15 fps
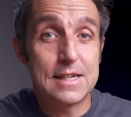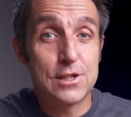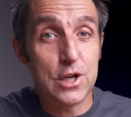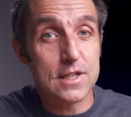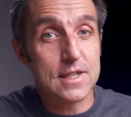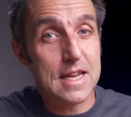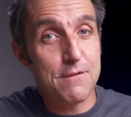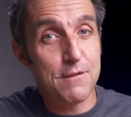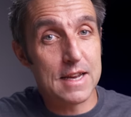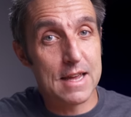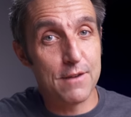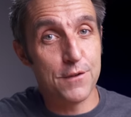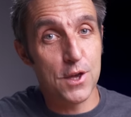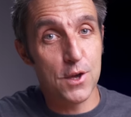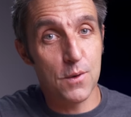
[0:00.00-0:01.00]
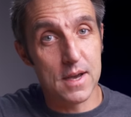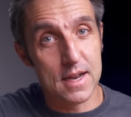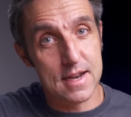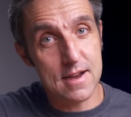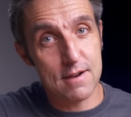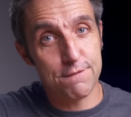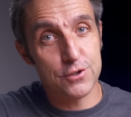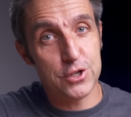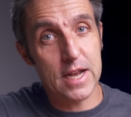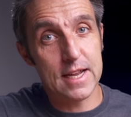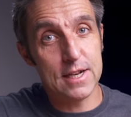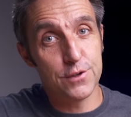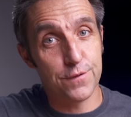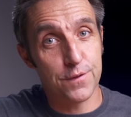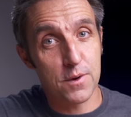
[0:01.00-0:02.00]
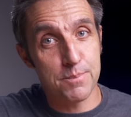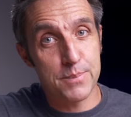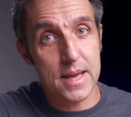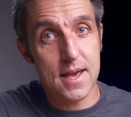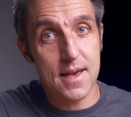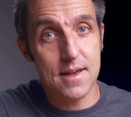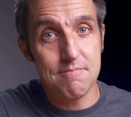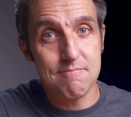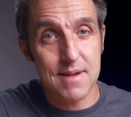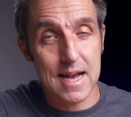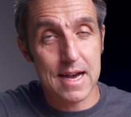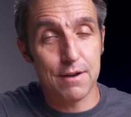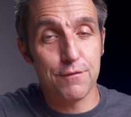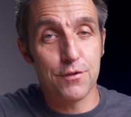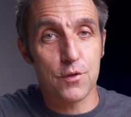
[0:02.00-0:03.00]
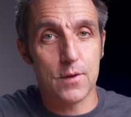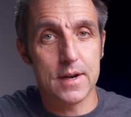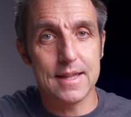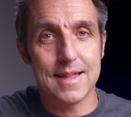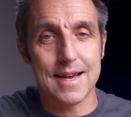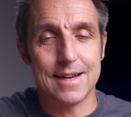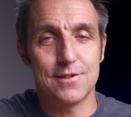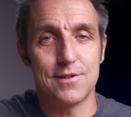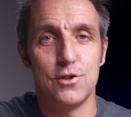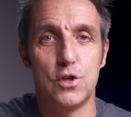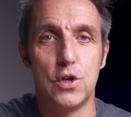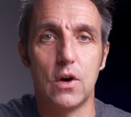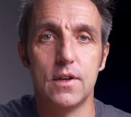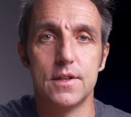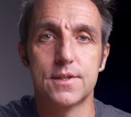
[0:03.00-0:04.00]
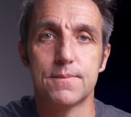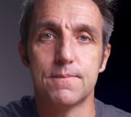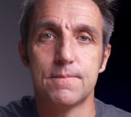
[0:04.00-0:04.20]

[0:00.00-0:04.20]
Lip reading: It doesn't even give you enough change for a beer out of $3,000.